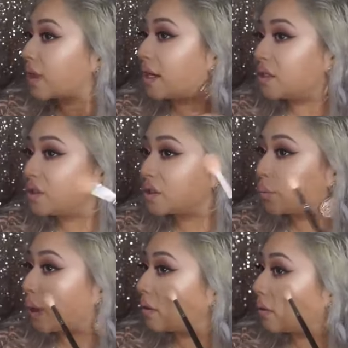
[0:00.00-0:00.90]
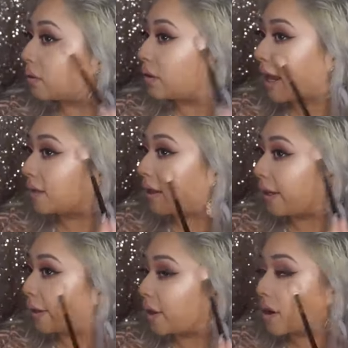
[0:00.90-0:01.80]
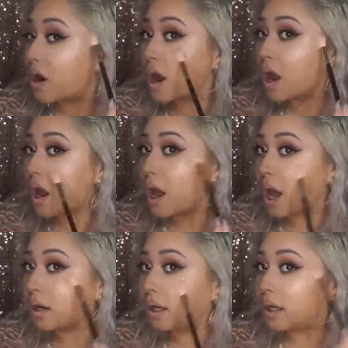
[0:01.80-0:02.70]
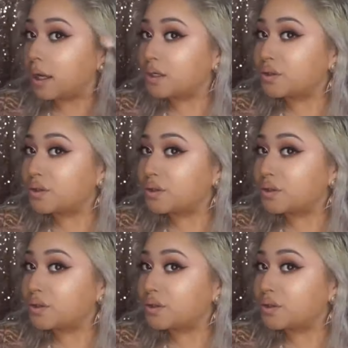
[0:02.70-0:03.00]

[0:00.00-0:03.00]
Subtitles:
is just one little light layer, and it is